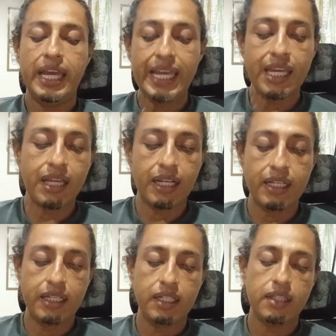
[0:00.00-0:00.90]

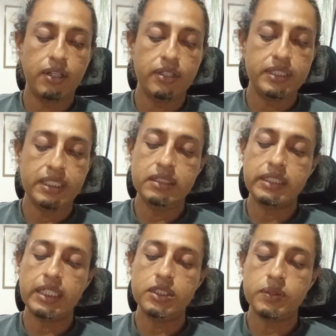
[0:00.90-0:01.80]
England, the 13th
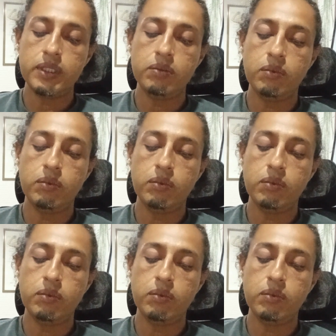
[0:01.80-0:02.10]
century,